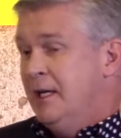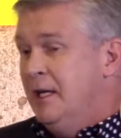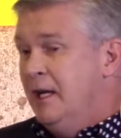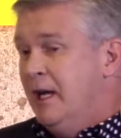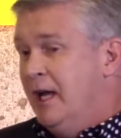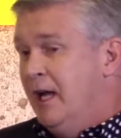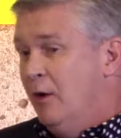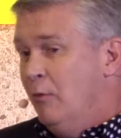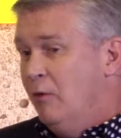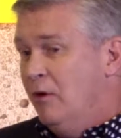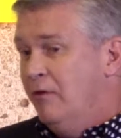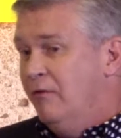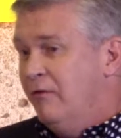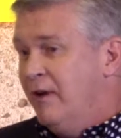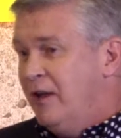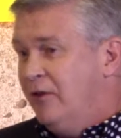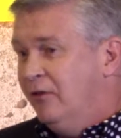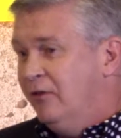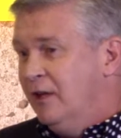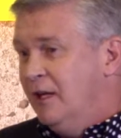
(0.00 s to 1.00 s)
We're
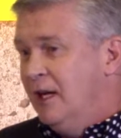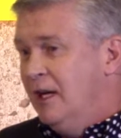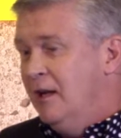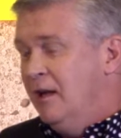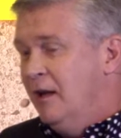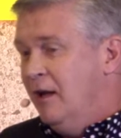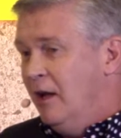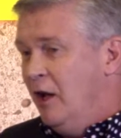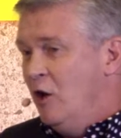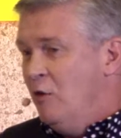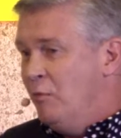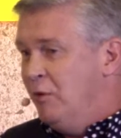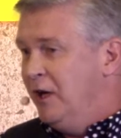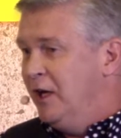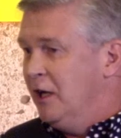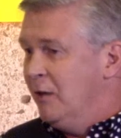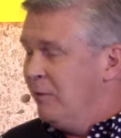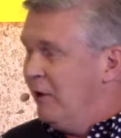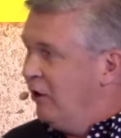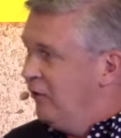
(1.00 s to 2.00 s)
investing in
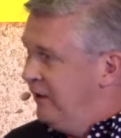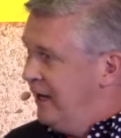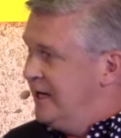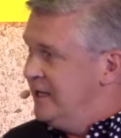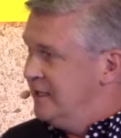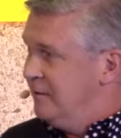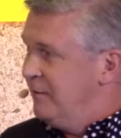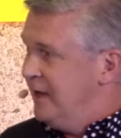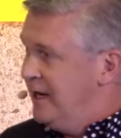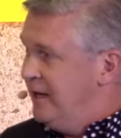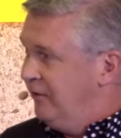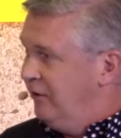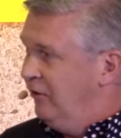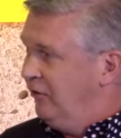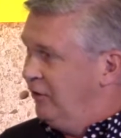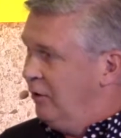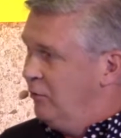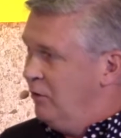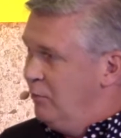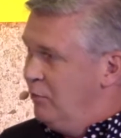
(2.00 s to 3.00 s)
opening up our databases,
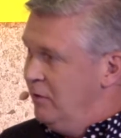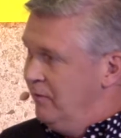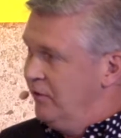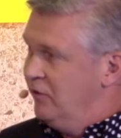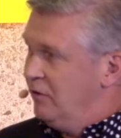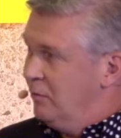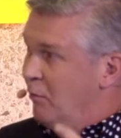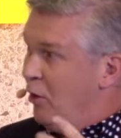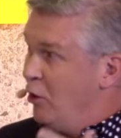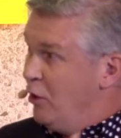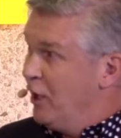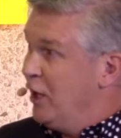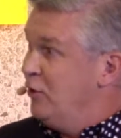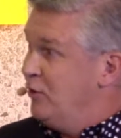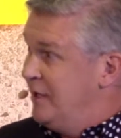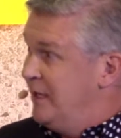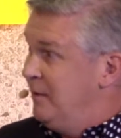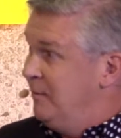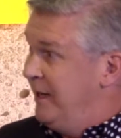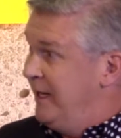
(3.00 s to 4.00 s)
so we're moving to
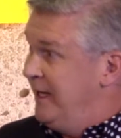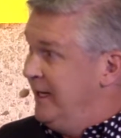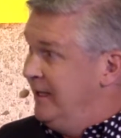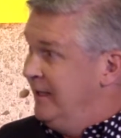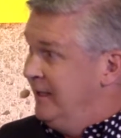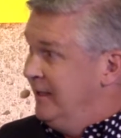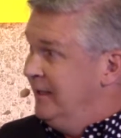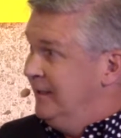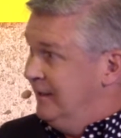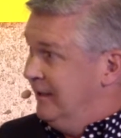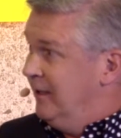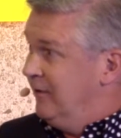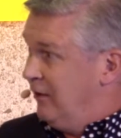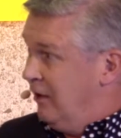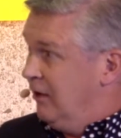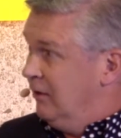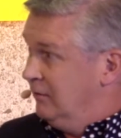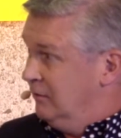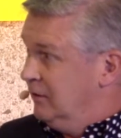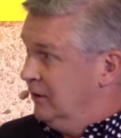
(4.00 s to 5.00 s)
MongoDB as
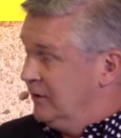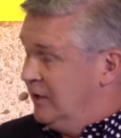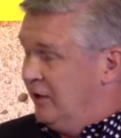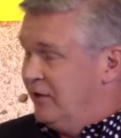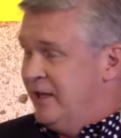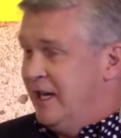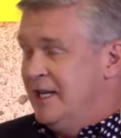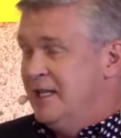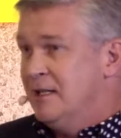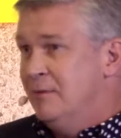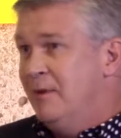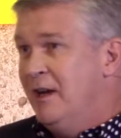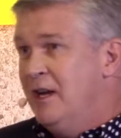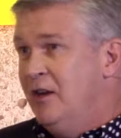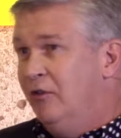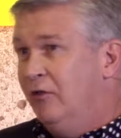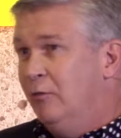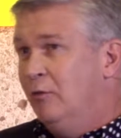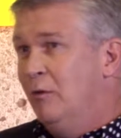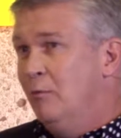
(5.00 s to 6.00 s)
our
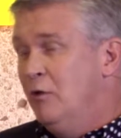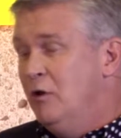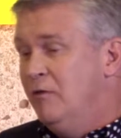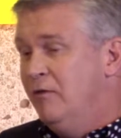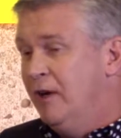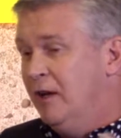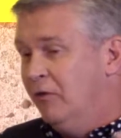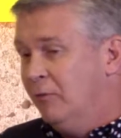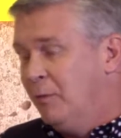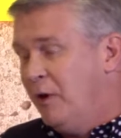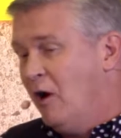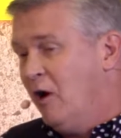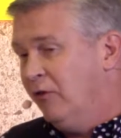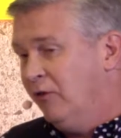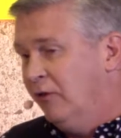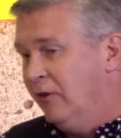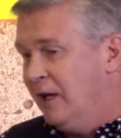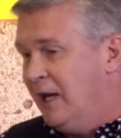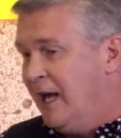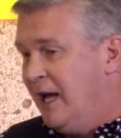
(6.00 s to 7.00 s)
database. We're moving as part
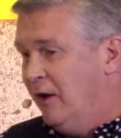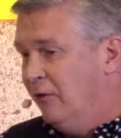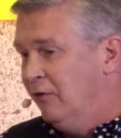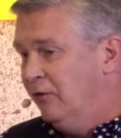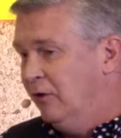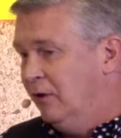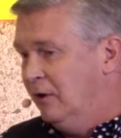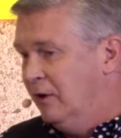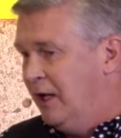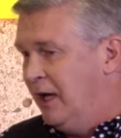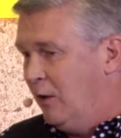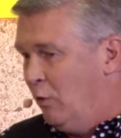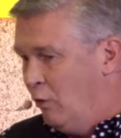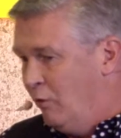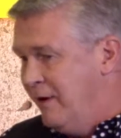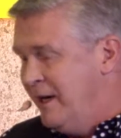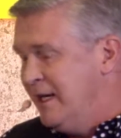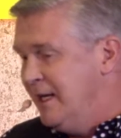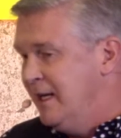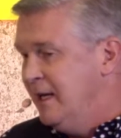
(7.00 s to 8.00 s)
of the cloud
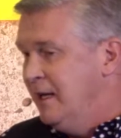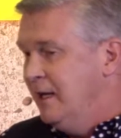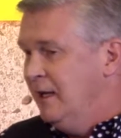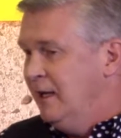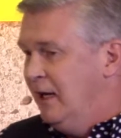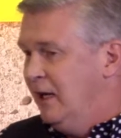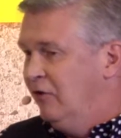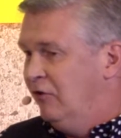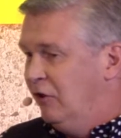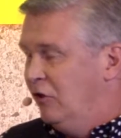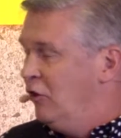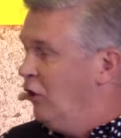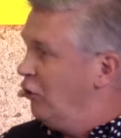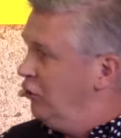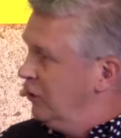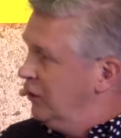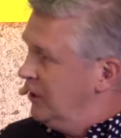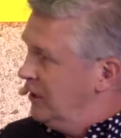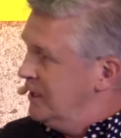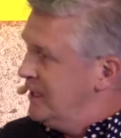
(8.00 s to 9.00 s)
already into
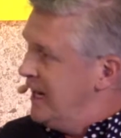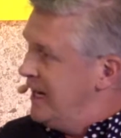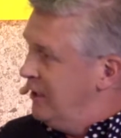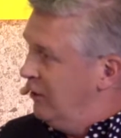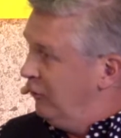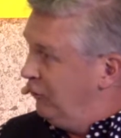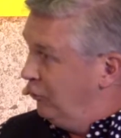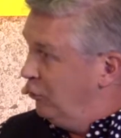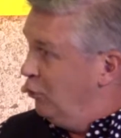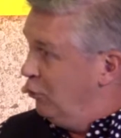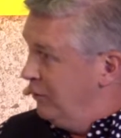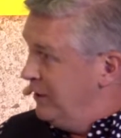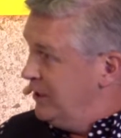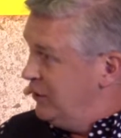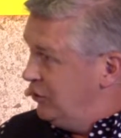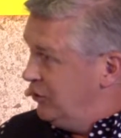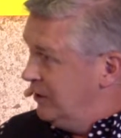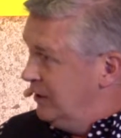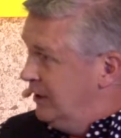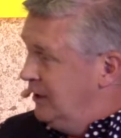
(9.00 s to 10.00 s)
Docker container
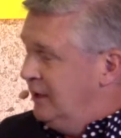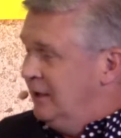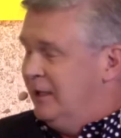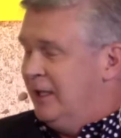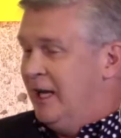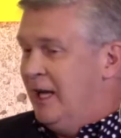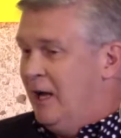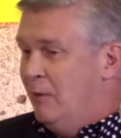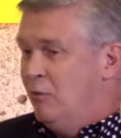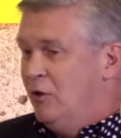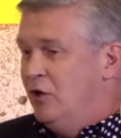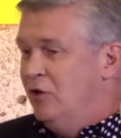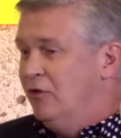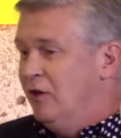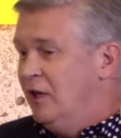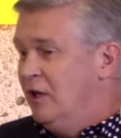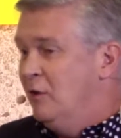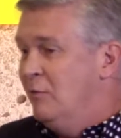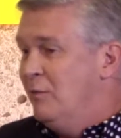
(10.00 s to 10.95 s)
storage, and we're using Kubernetes.